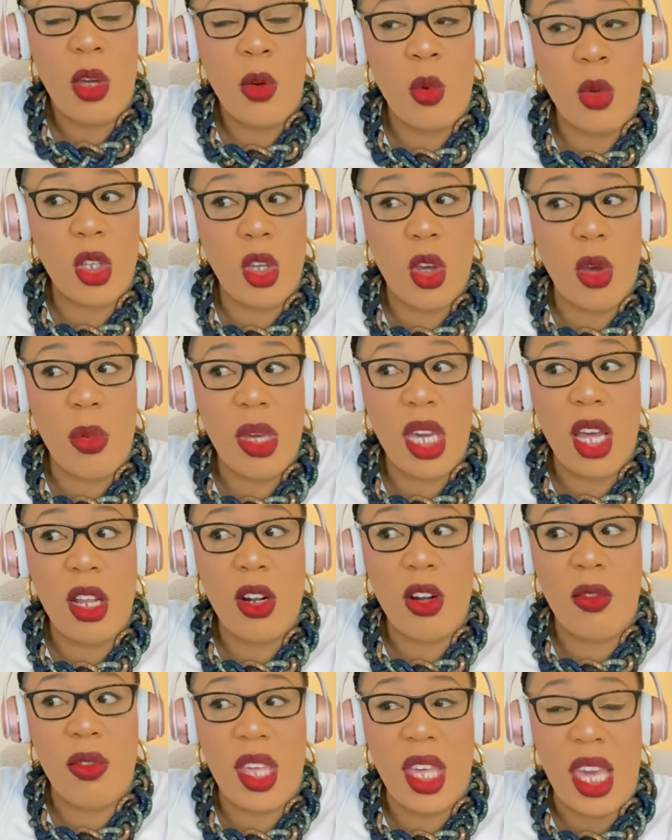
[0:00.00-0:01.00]
was coming
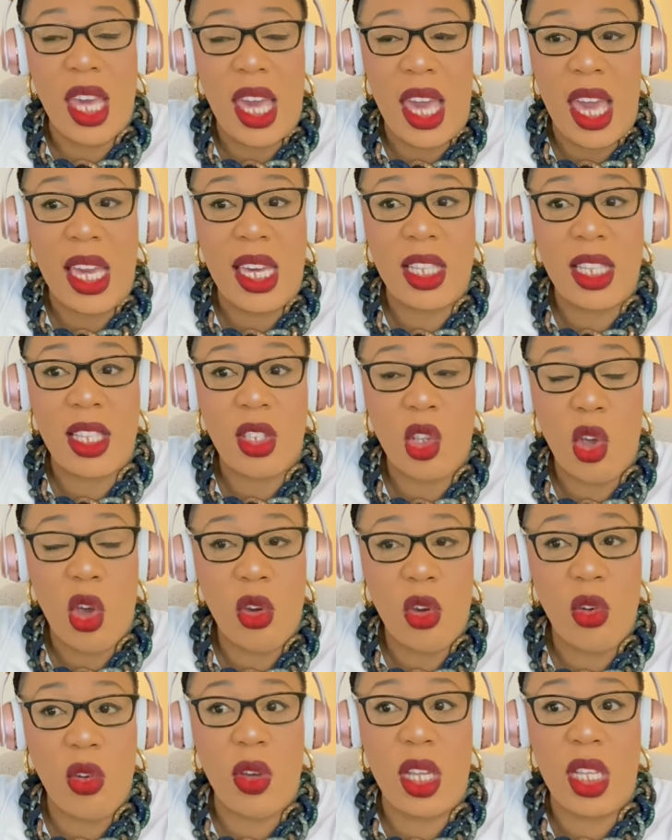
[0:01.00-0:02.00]
out of the egg. It's
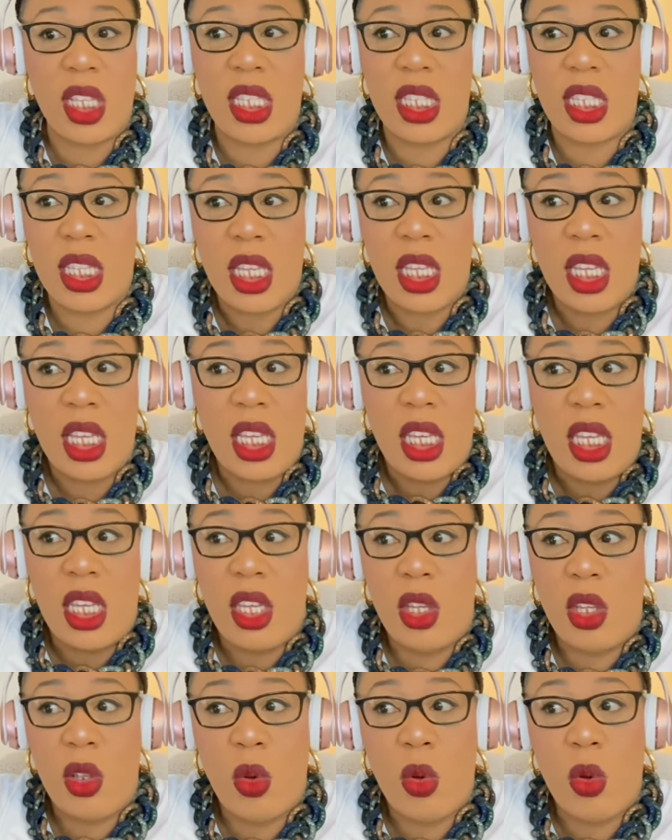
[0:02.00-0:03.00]
hungry, it's,
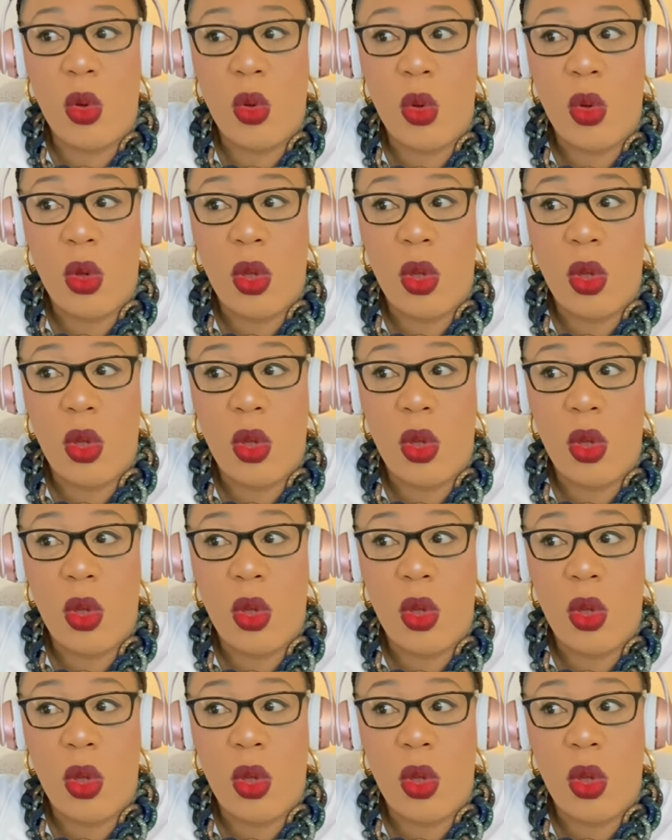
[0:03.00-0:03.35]
you know?